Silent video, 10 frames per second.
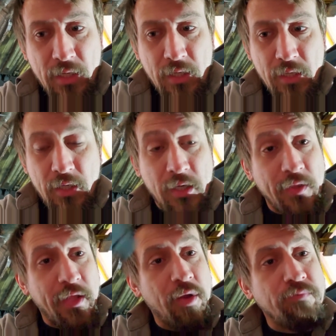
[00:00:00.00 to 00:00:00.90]

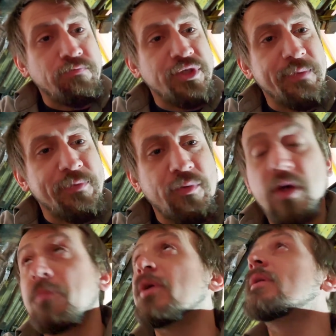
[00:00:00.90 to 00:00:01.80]
They shipped the wrong
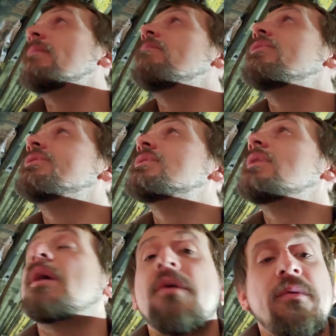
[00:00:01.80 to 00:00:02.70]
part, so
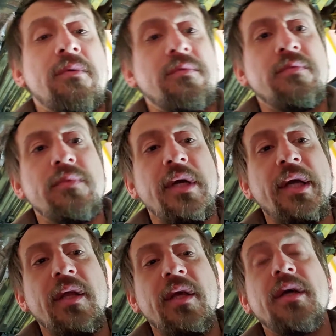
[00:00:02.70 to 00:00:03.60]
now I
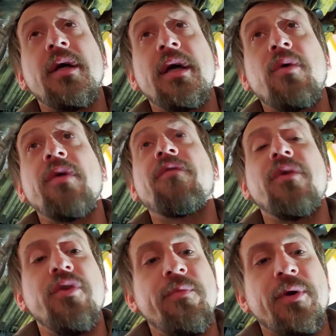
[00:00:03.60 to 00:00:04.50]
gotta wait for the
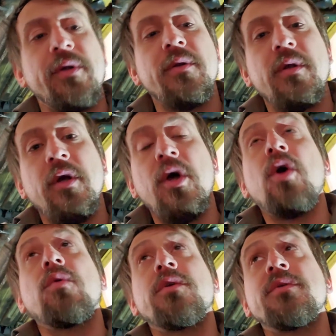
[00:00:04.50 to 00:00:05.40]
new part,
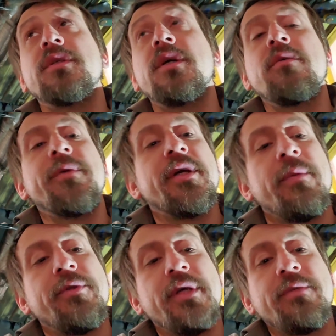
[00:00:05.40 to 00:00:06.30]
which once again will be a couple days